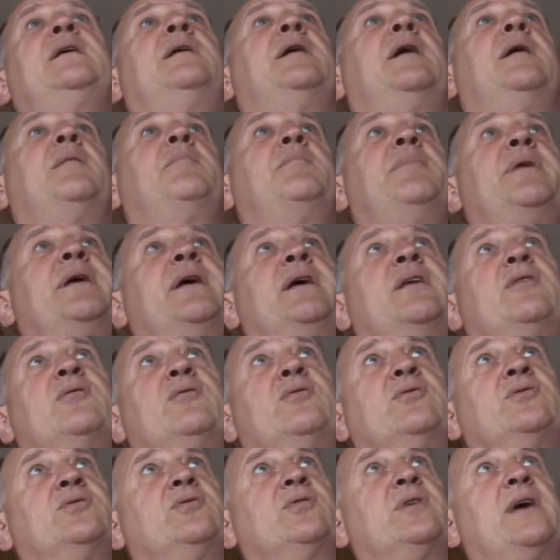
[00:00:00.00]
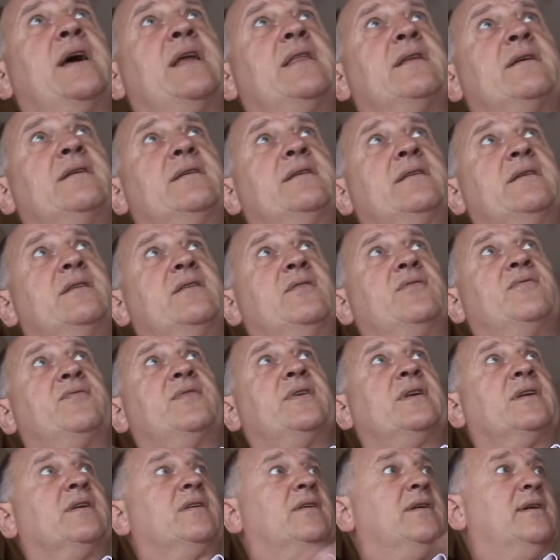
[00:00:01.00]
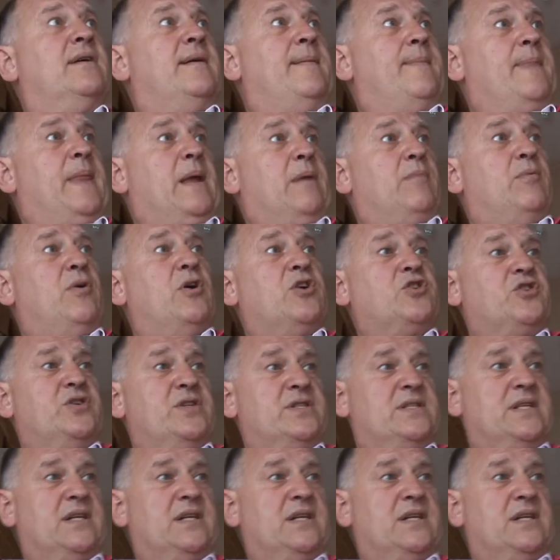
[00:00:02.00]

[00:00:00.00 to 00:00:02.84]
and bring it all together in the different washes